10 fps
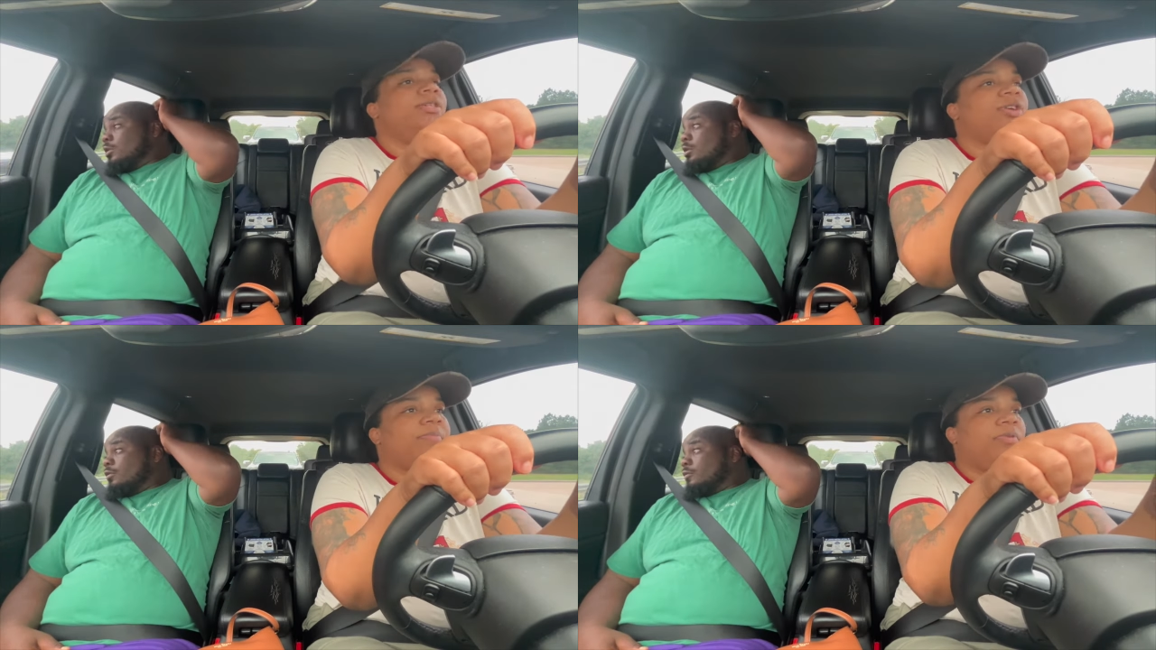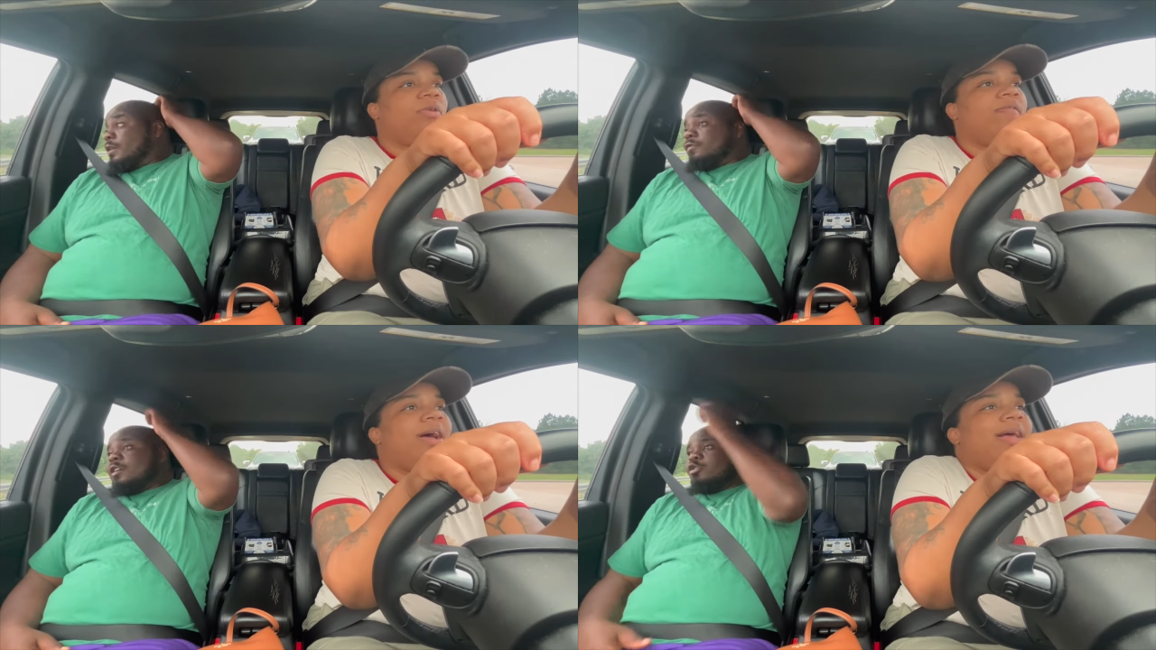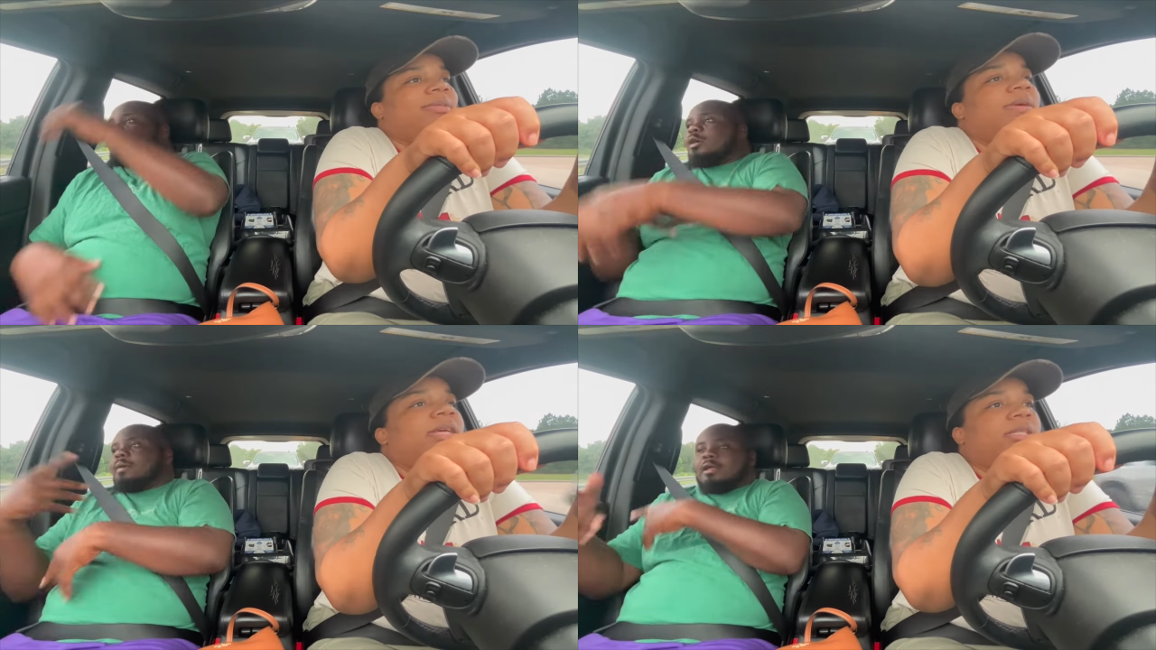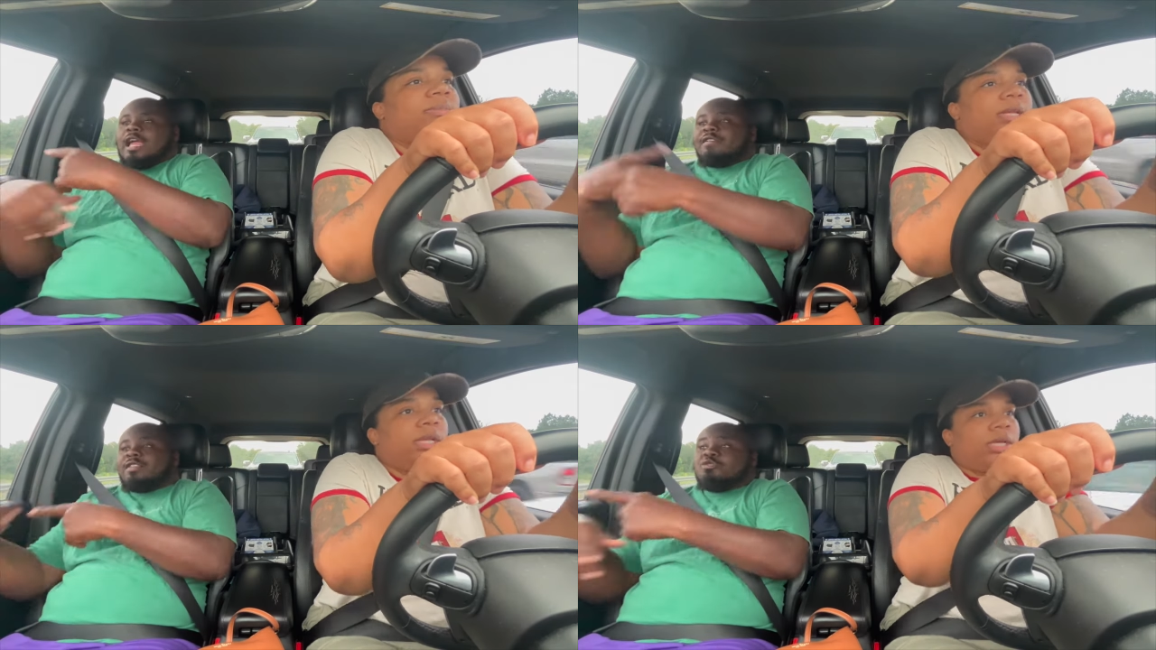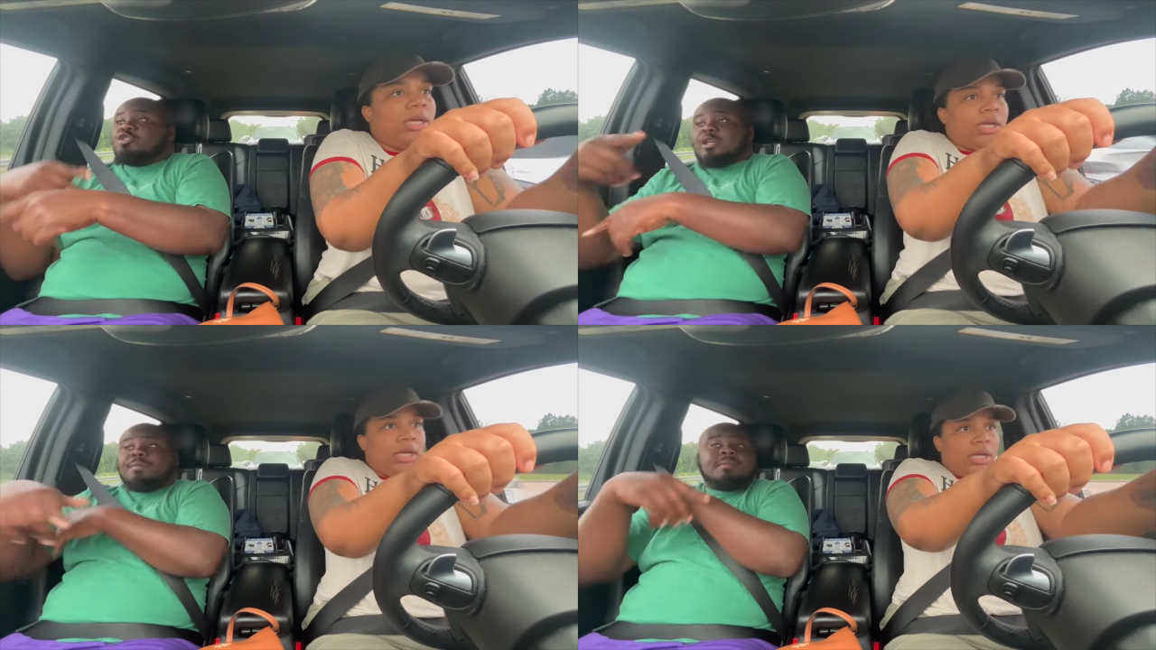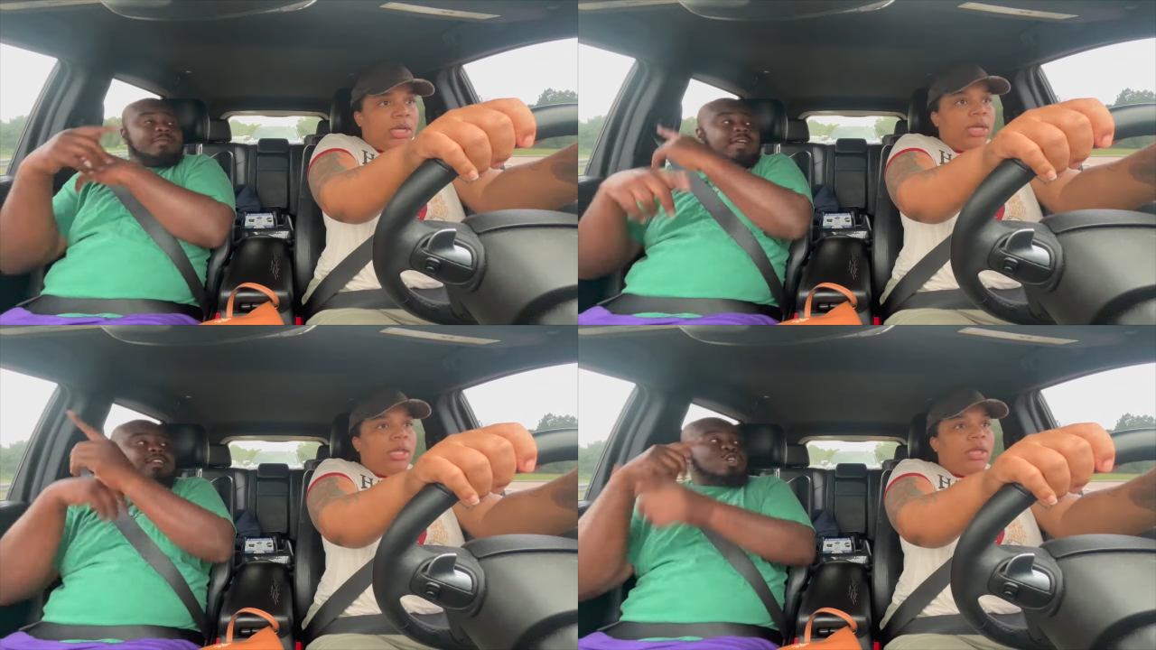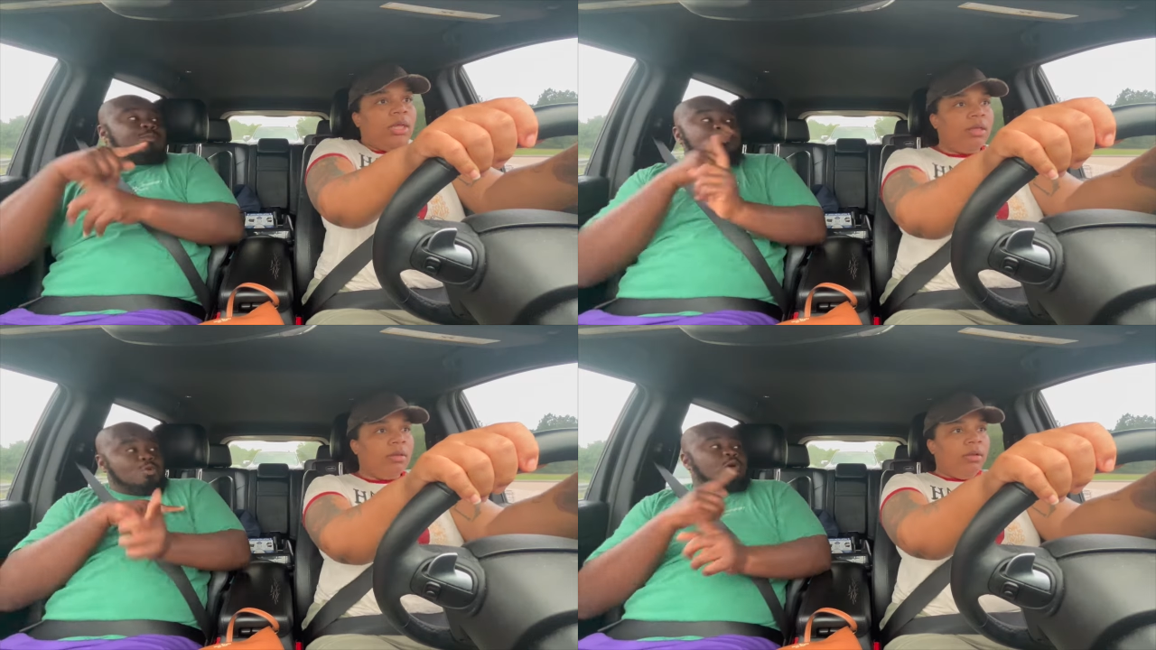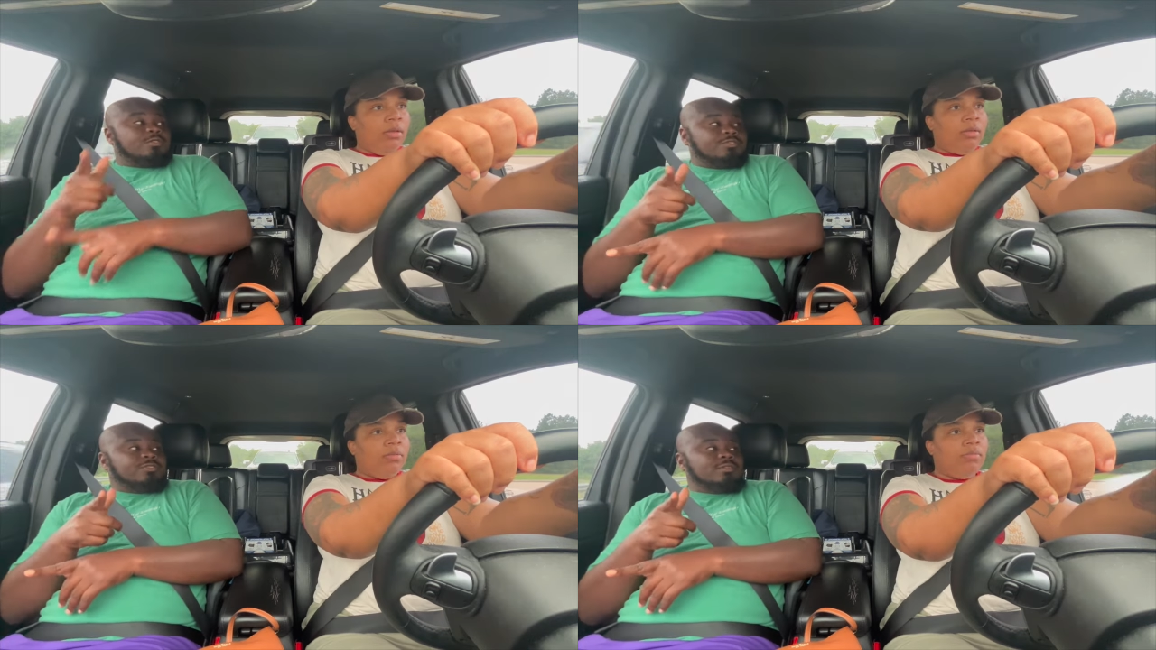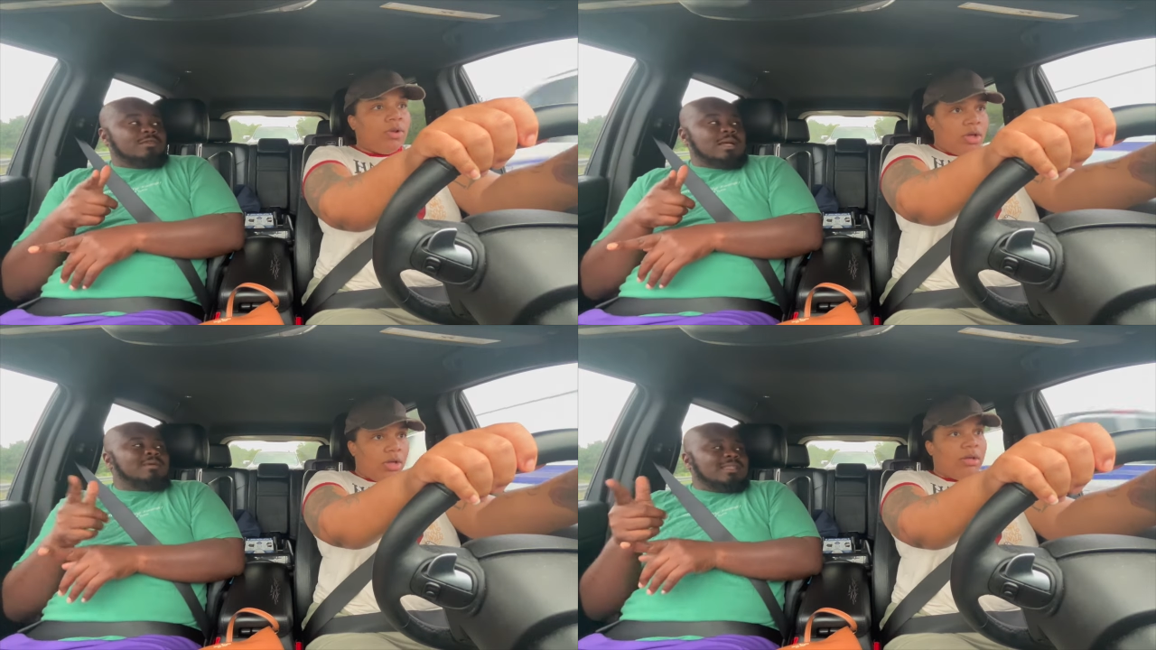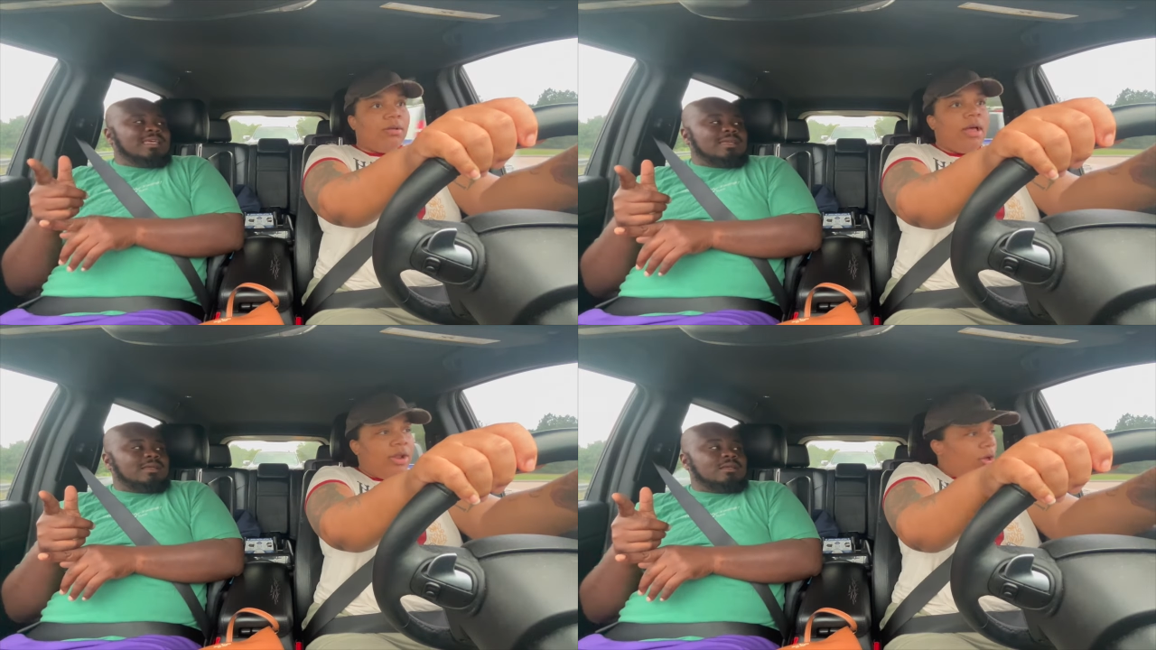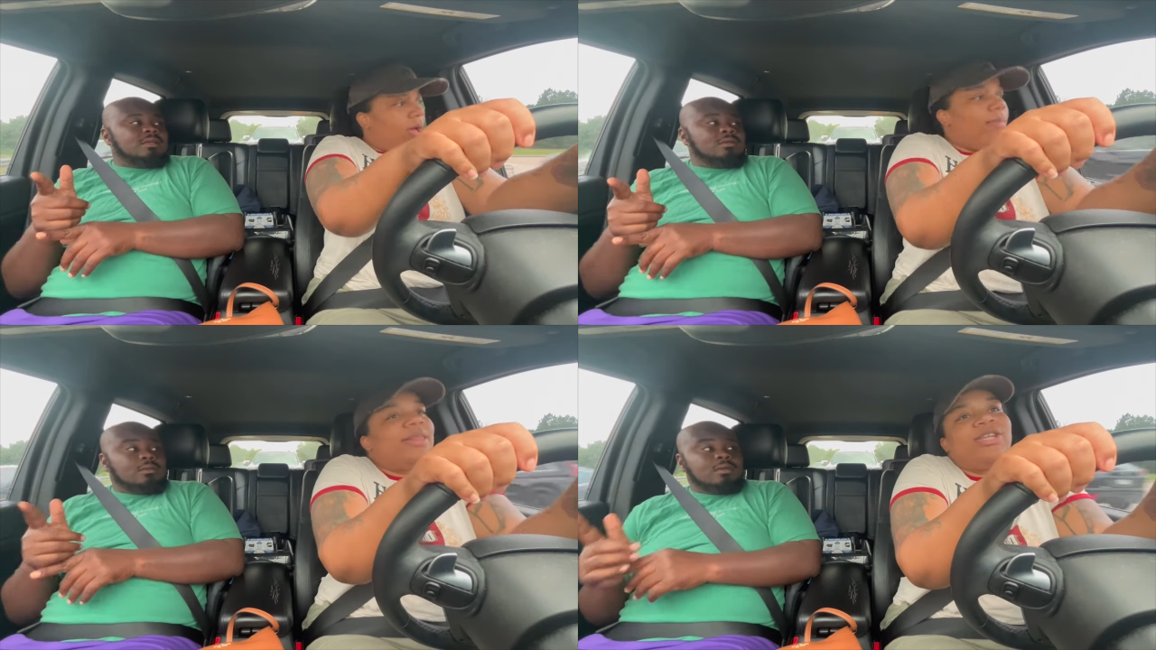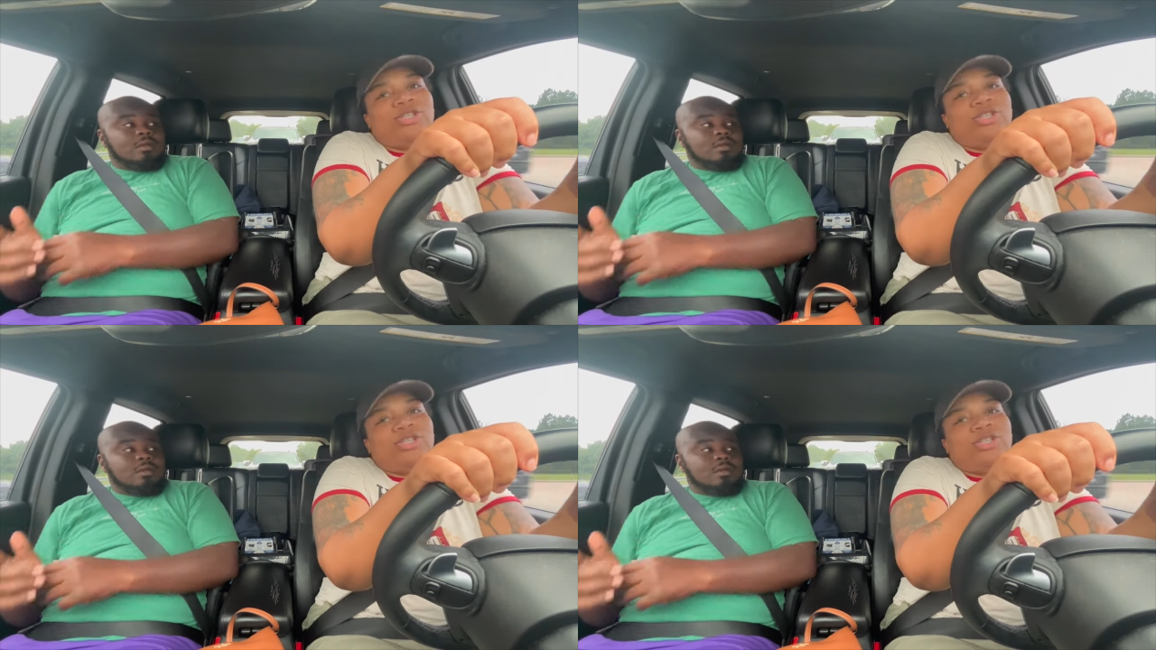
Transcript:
Speaker 1: off. Matter of fact, you can drop everything. You can drop. Matter of fact, I can drop you off. No. How about that? No, I'm about to